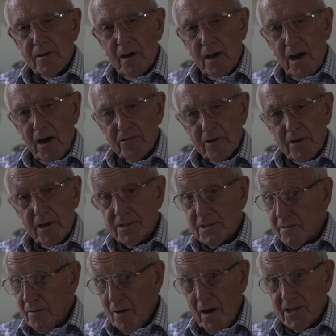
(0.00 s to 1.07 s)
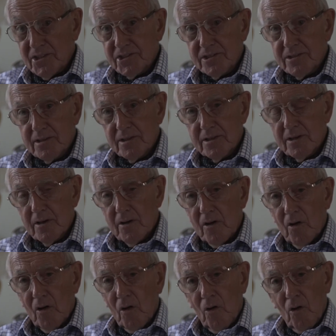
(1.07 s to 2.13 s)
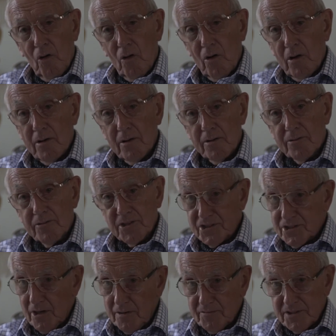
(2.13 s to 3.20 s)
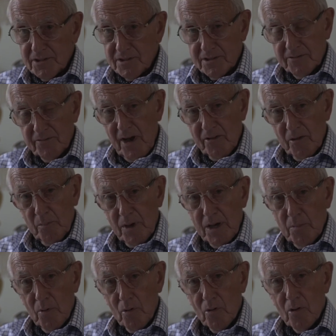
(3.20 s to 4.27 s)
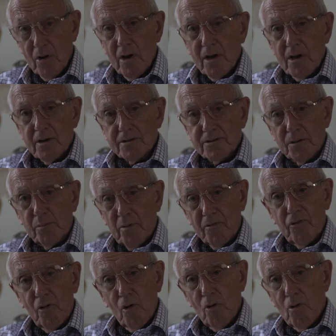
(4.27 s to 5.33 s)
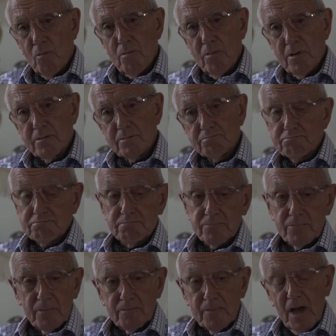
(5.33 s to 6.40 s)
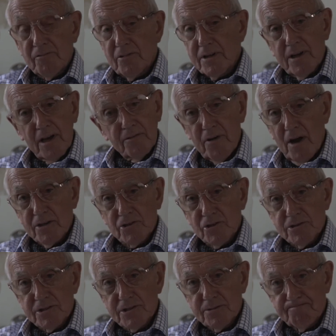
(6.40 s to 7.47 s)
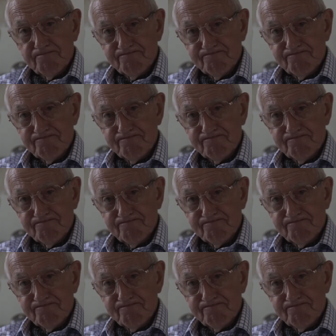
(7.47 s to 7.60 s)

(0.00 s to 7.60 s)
either a device or the services of other people to perform everyday functions.